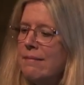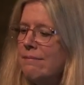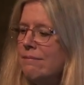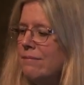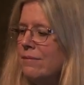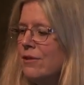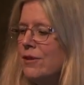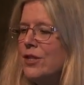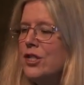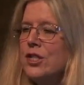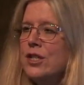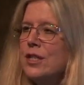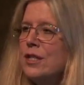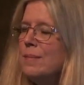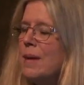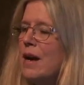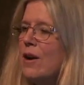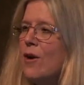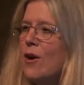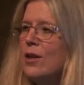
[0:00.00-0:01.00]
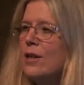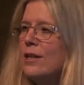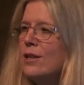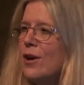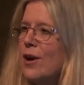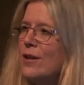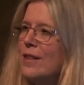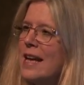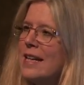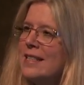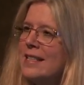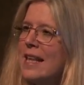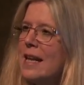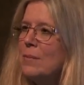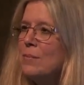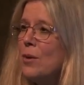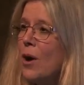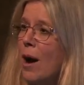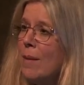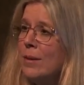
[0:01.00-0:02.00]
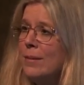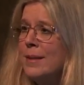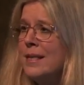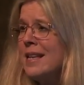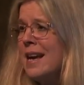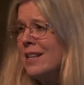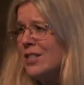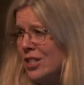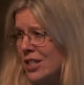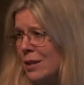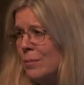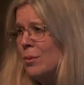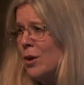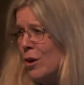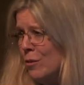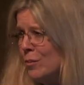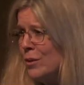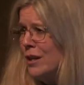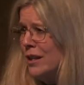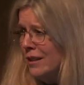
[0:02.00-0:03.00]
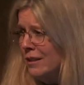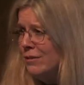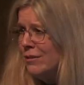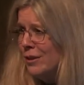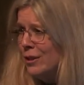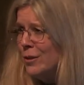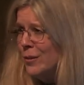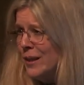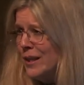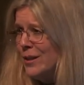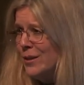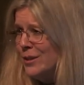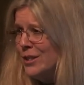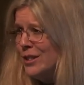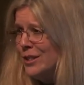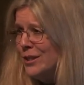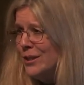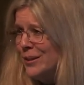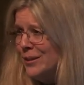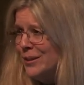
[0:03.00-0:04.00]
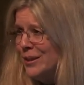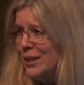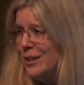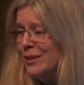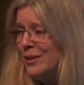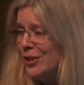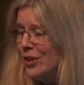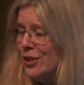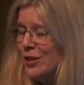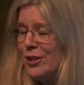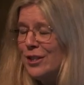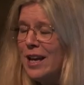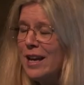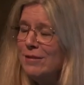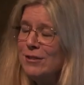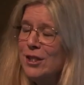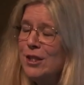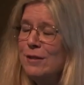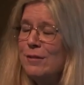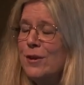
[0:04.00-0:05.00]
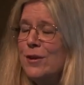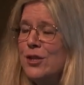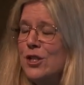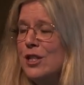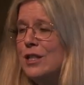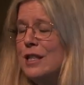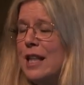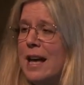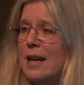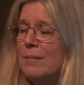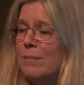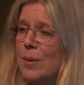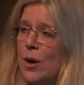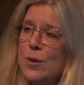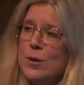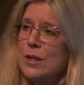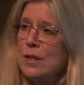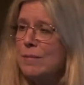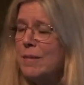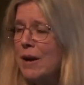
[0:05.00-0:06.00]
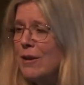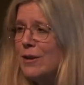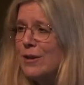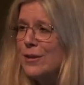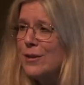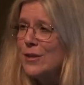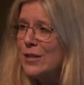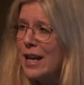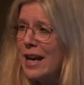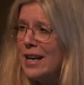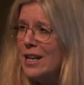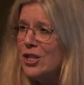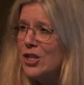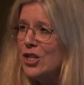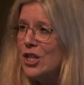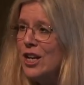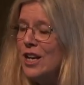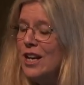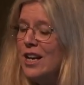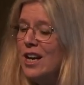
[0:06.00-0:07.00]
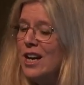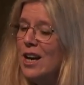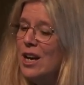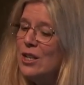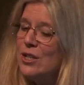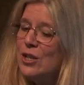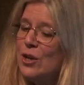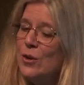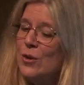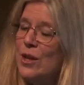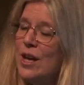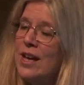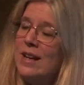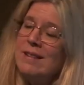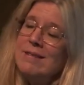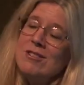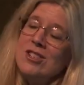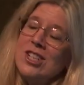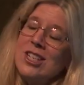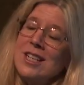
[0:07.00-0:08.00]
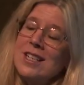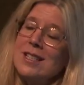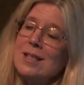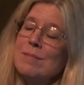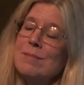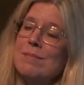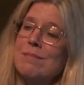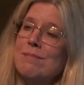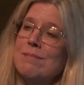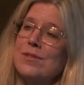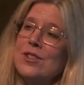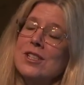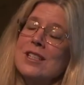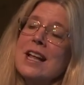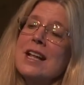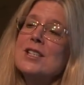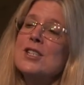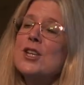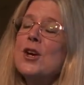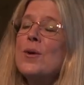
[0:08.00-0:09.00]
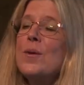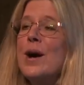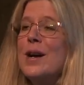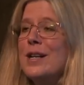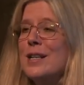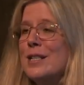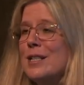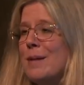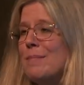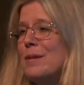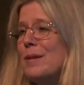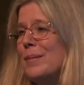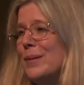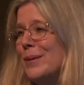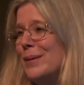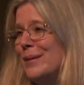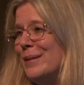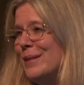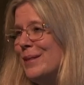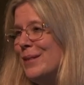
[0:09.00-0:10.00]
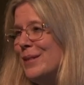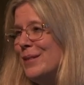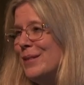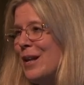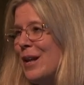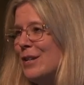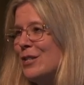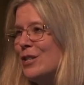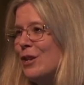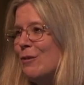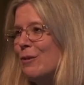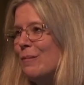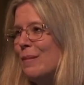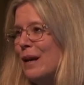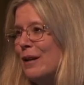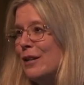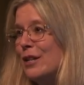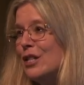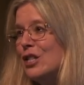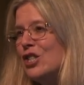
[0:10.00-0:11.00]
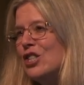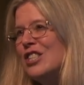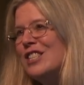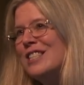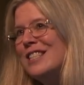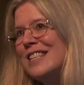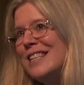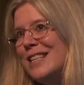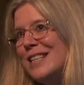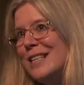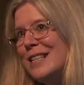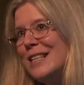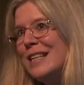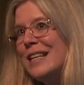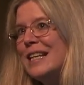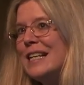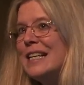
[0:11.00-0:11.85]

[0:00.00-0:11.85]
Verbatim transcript: Krishna's my all in all, that's not a problem. It's actually appropriate for a widow to do, to turn her life to devotion at that post-marital stage. So then she doesn't, she's not so unacceptable, not so rebellious. She's still,